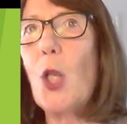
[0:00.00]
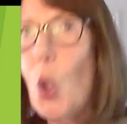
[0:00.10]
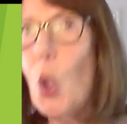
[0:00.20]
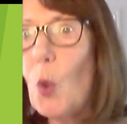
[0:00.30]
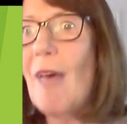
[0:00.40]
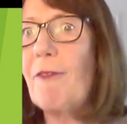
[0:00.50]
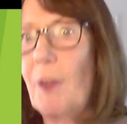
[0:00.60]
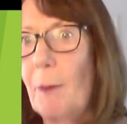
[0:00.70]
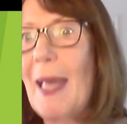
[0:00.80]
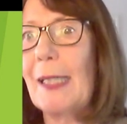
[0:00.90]

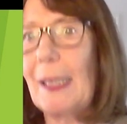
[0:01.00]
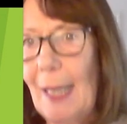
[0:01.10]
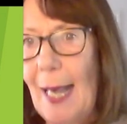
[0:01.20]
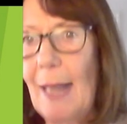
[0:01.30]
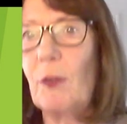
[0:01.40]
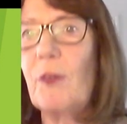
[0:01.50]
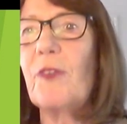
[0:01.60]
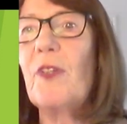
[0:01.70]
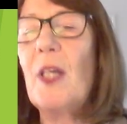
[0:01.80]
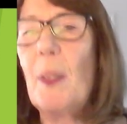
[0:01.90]
low-level mental
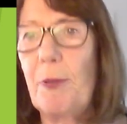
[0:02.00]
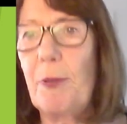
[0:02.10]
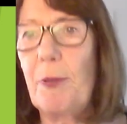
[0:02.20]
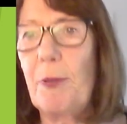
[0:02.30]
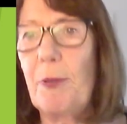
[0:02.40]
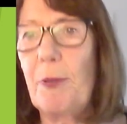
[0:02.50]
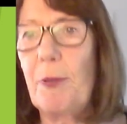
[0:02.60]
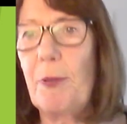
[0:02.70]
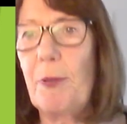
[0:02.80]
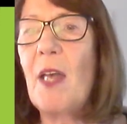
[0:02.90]
health
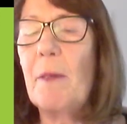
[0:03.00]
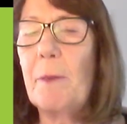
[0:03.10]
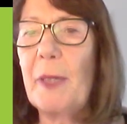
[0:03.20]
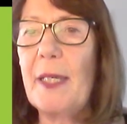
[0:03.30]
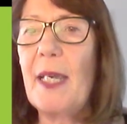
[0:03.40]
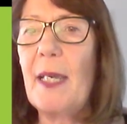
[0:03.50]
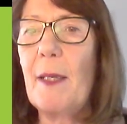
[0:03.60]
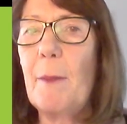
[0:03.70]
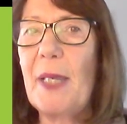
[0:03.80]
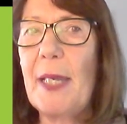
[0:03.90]
providers
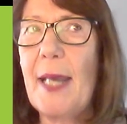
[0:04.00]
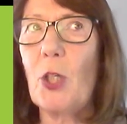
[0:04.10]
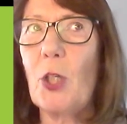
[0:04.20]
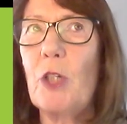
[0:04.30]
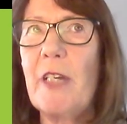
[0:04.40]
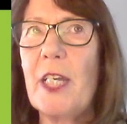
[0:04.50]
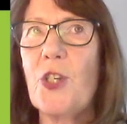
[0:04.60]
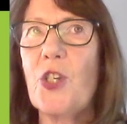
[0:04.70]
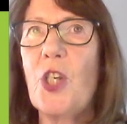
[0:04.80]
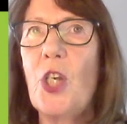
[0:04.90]
being
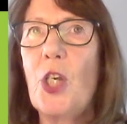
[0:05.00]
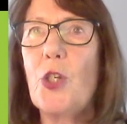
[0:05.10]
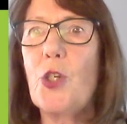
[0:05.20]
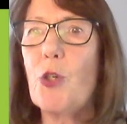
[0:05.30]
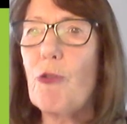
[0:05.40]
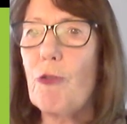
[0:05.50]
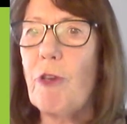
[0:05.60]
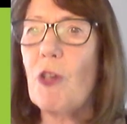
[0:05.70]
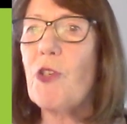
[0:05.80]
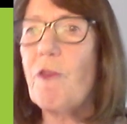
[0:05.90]
encouraged to
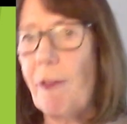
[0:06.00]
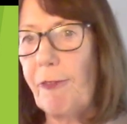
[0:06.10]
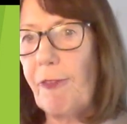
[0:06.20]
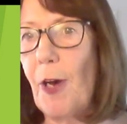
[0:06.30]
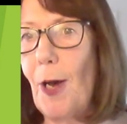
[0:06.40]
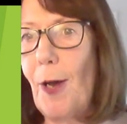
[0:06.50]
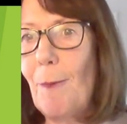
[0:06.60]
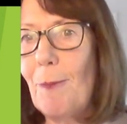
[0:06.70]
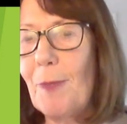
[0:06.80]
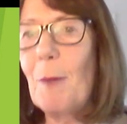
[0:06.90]

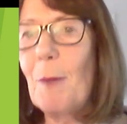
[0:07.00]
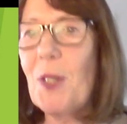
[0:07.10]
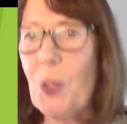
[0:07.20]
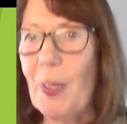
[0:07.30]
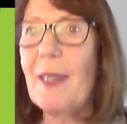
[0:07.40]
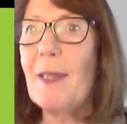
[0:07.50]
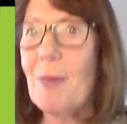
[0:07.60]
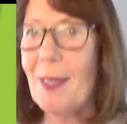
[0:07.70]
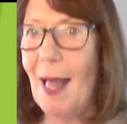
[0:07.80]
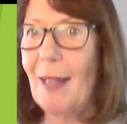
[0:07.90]
cross-refer between
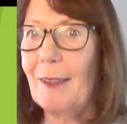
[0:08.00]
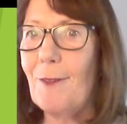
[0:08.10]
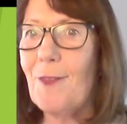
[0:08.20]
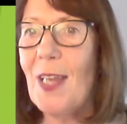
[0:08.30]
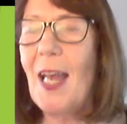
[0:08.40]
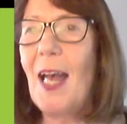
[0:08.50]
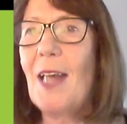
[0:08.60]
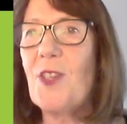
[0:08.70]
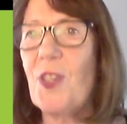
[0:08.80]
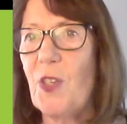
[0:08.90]
themselves
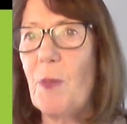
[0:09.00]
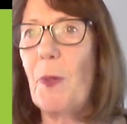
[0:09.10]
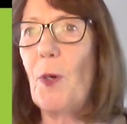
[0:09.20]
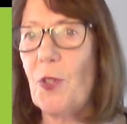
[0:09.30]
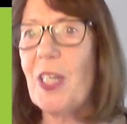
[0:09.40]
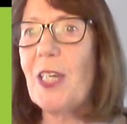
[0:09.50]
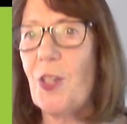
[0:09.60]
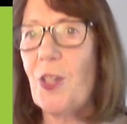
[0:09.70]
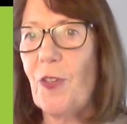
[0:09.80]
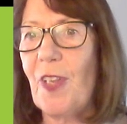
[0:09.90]
and to support
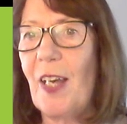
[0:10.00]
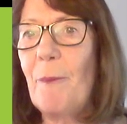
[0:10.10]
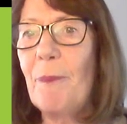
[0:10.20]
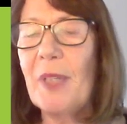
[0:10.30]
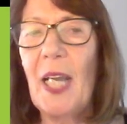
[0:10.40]
each other.